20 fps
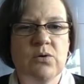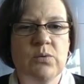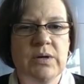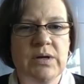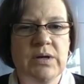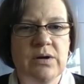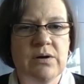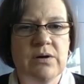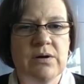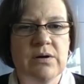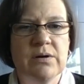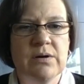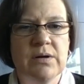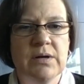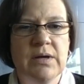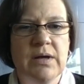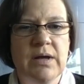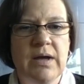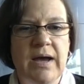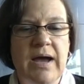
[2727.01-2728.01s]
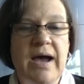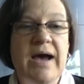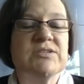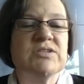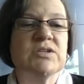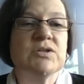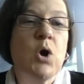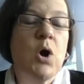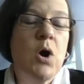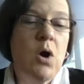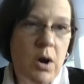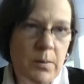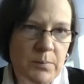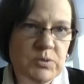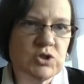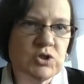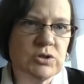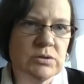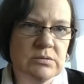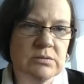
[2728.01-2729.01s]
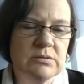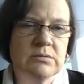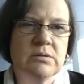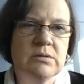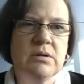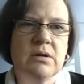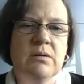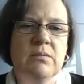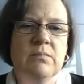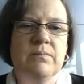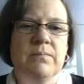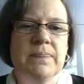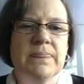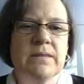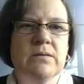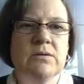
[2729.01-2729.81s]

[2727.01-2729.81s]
OER as an option, um,